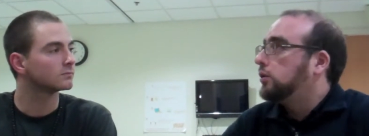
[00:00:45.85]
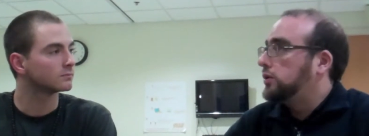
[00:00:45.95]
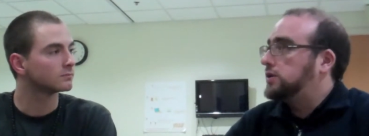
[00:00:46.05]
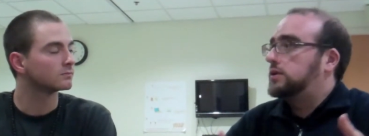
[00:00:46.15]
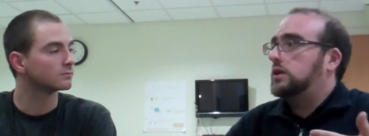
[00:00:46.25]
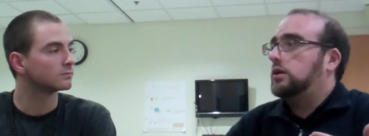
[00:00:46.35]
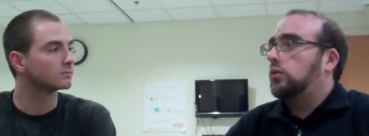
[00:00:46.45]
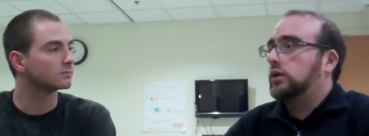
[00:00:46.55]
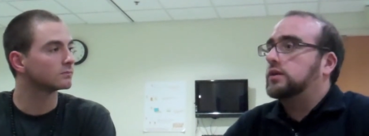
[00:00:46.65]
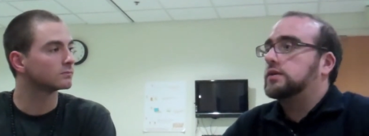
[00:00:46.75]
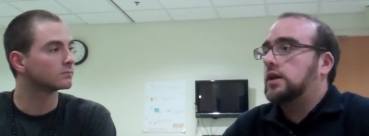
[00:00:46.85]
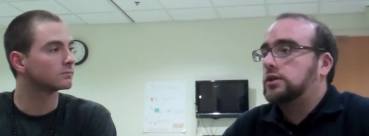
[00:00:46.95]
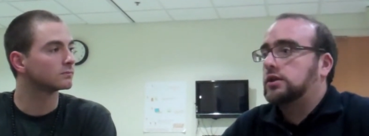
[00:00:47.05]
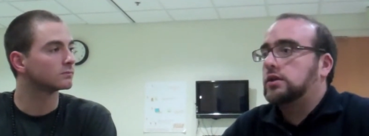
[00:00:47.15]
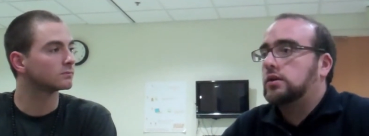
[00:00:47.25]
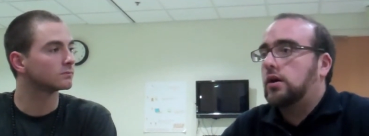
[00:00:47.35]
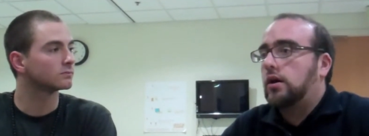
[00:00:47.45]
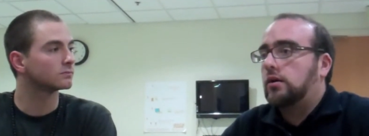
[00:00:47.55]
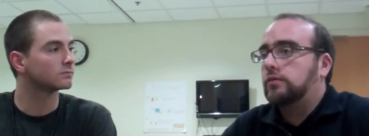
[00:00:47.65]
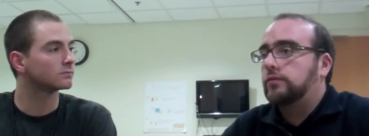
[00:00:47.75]
Speaker 1: which is the organization
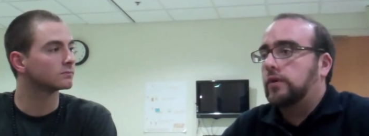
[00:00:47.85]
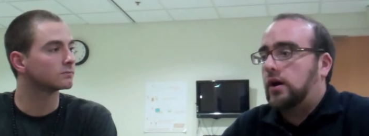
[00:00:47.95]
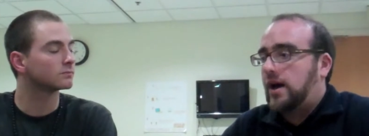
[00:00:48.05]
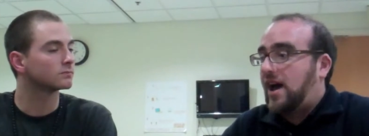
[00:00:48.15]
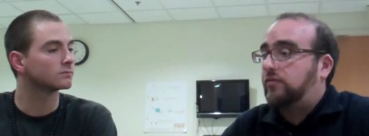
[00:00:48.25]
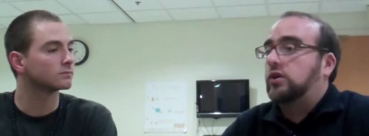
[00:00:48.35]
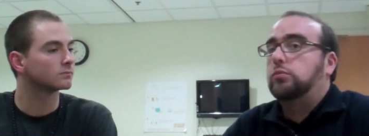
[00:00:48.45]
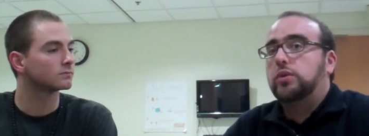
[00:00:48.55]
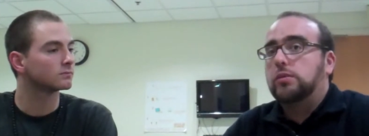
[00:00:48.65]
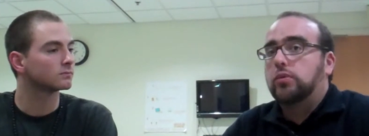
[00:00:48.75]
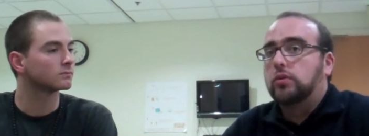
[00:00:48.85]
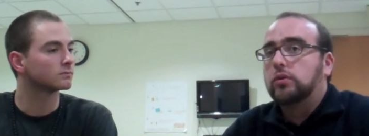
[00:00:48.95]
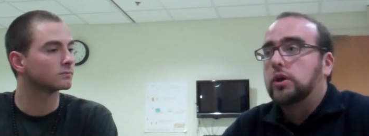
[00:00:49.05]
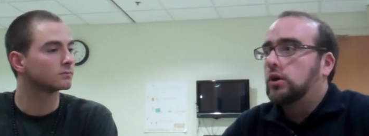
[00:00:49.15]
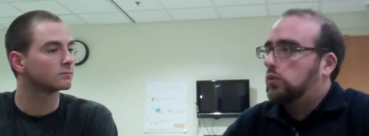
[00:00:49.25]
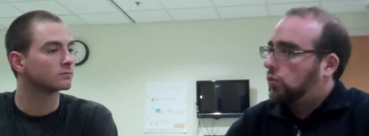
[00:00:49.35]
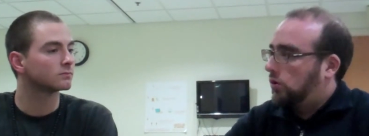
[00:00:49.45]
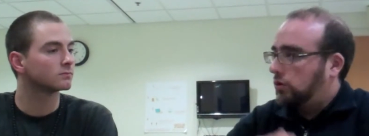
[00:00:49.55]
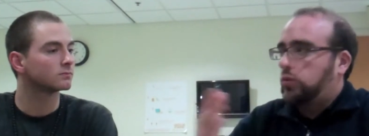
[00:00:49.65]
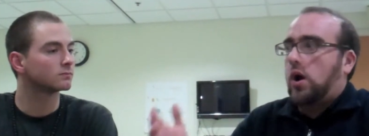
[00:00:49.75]
of uh, African people
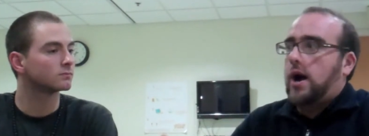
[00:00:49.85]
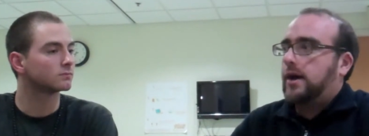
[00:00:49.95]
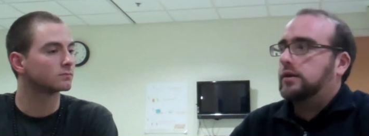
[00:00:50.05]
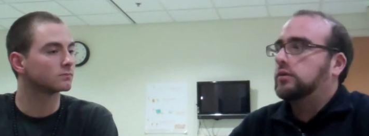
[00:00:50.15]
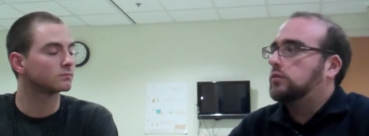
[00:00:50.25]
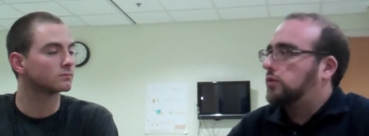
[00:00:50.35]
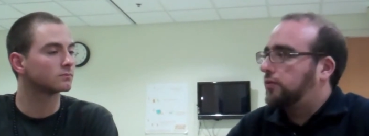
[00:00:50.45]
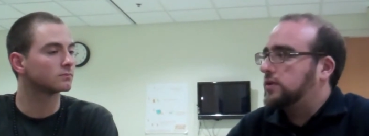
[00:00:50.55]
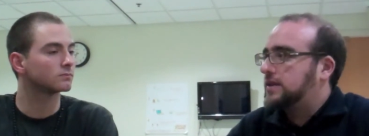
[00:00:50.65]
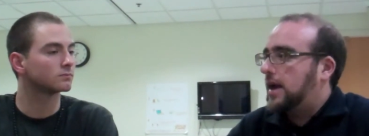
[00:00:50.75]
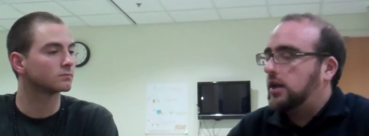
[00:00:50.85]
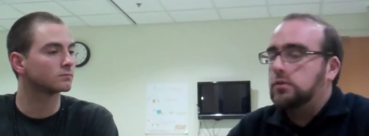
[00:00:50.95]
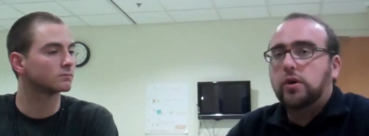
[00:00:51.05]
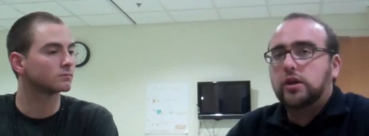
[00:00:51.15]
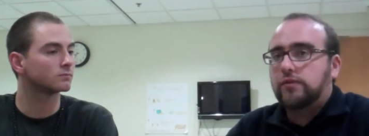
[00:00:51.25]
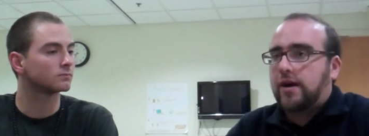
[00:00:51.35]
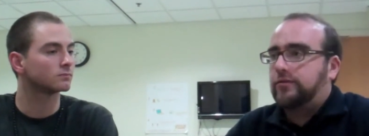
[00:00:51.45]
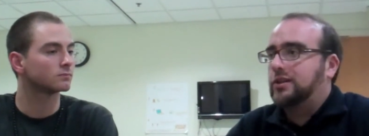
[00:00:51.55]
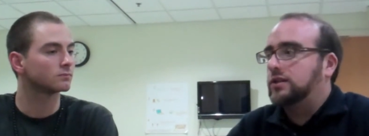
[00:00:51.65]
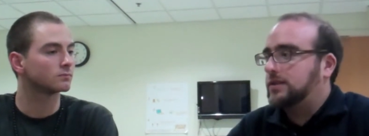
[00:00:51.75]
worldwide and refers to anybody of
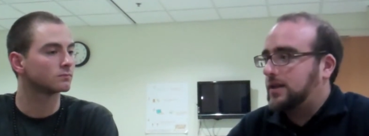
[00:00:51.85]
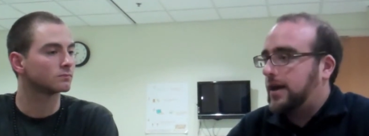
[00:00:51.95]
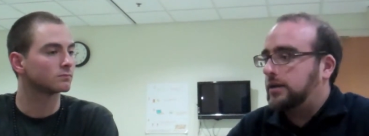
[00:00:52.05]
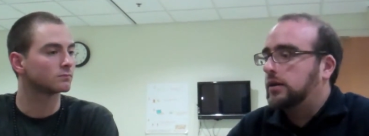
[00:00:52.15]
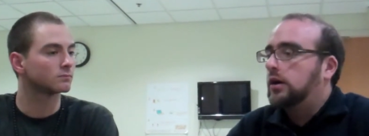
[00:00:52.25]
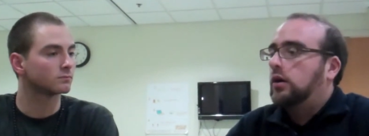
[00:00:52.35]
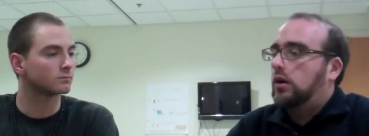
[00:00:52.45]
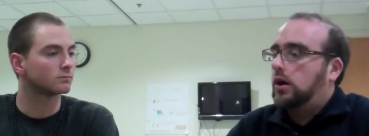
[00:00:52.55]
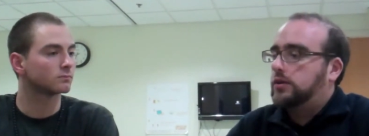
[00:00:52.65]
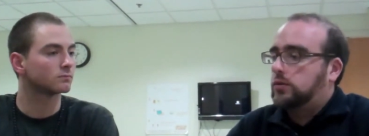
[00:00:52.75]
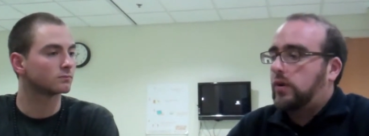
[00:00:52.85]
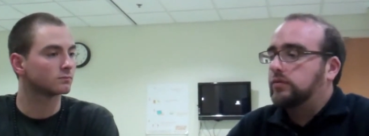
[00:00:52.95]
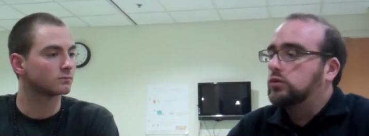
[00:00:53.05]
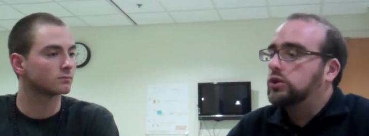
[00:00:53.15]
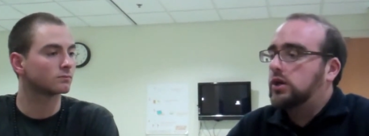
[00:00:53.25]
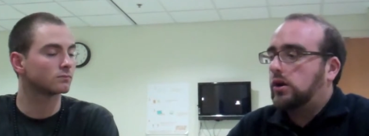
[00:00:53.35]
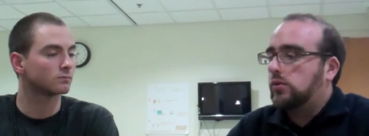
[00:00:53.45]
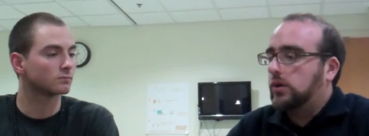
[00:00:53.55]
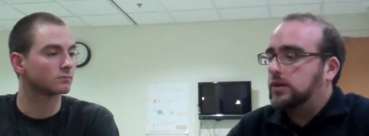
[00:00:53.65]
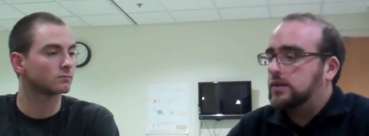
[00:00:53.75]
African descent. Uh, it's a revolutionary
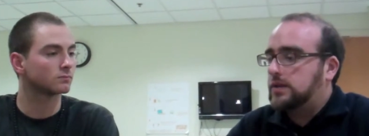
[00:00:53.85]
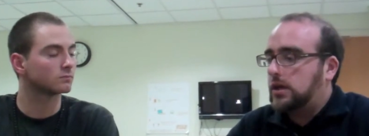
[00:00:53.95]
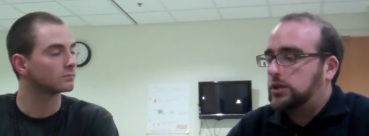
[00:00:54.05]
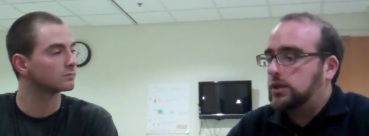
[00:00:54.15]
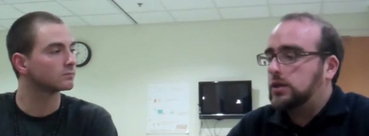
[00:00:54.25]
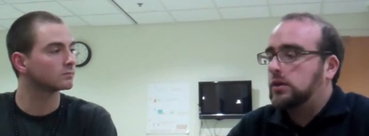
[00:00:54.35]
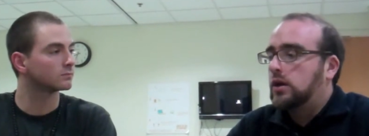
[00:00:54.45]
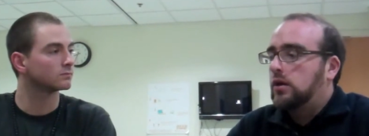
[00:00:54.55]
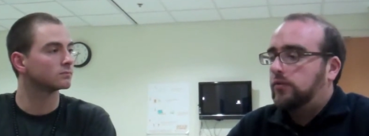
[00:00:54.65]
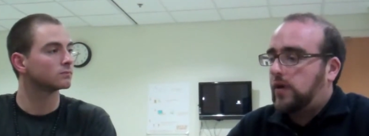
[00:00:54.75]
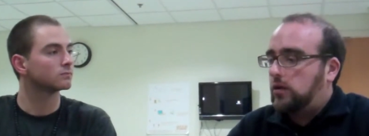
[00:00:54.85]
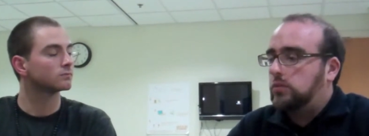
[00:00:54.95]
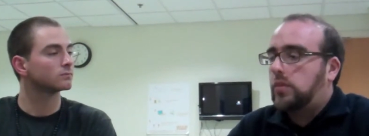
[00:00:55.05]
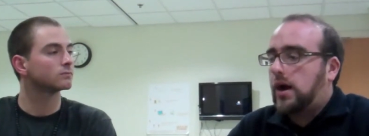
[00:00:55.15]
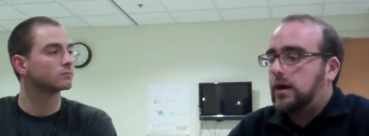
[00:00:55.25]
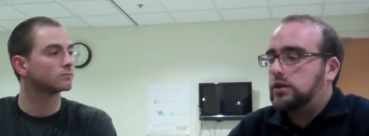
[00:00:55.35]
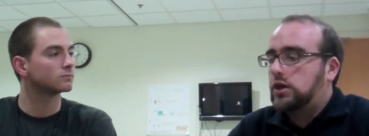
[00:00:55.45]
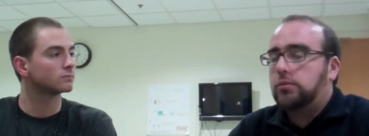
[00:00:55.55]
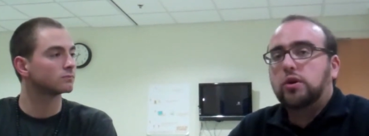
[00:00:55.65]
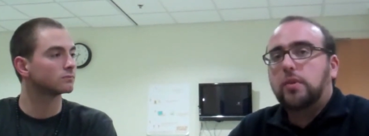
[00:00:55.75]
organization founded by
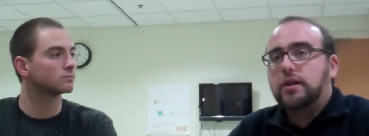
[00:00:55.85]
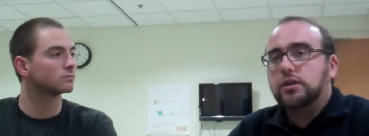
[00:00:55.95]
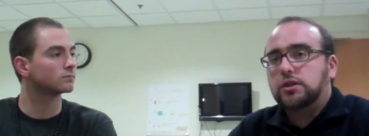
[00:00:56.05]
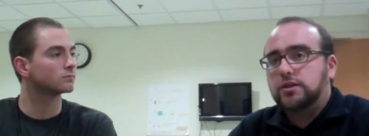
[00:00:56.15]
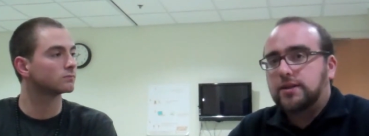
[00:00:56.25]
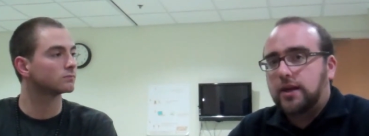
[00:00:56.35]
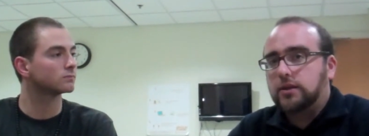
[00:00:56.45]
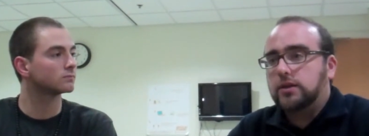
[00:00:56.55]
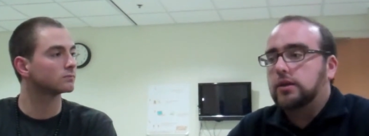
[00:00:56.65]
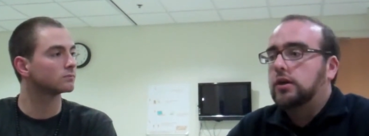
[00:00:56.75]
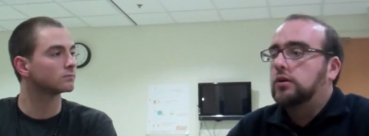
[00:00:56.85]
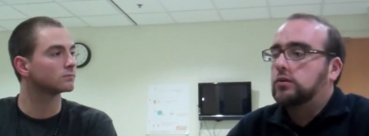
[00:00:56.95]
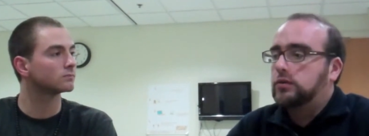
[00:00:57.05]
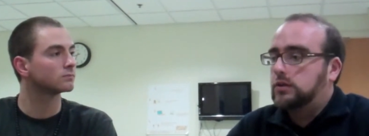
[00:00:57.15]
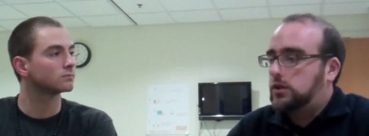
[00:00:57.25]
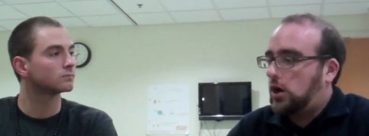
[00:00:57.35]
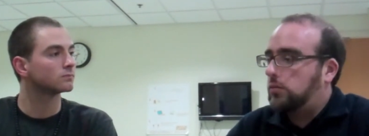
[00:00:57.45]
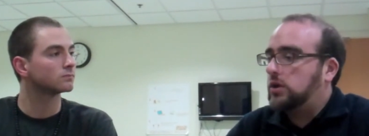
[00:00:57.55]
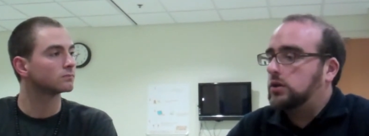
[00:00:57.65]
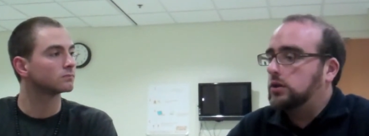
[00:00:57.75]
Chairman Omali Yeshitela who's the
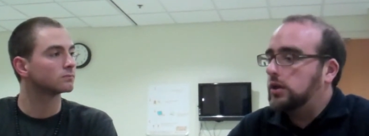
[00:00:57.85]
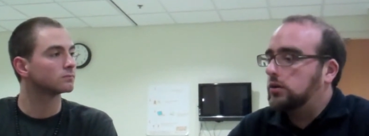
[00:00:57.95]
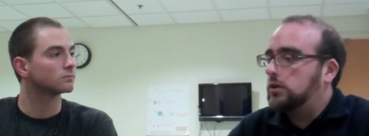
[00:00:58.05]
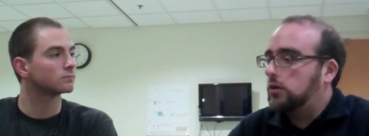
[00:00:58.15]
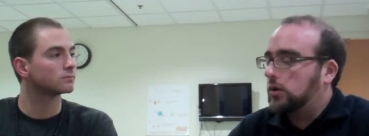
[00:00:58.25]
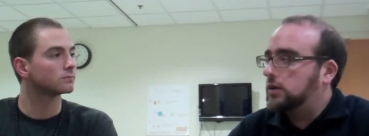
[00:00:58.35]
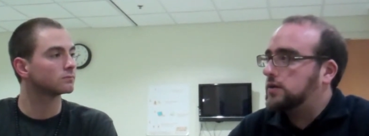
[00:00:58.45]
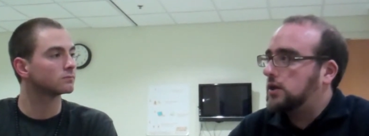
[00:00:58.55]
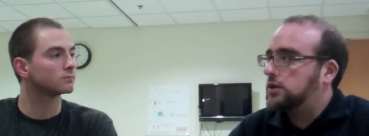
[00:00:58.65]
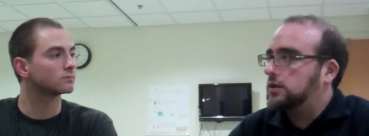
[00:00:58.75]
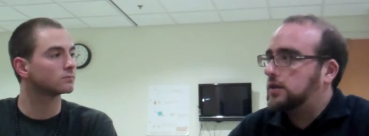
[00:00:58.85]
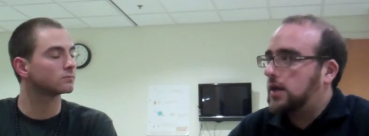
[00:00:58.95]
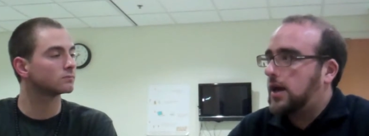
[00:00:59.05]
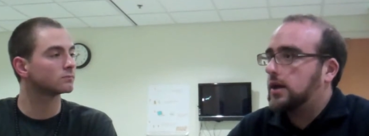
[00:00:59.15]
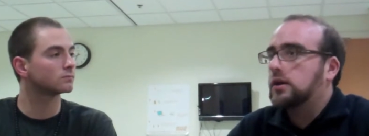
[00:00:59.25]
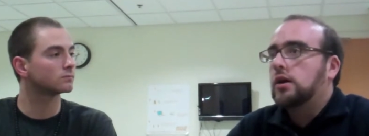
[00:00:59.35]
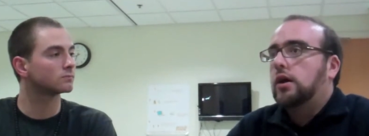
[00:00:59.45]
chairman and leader of the organization today,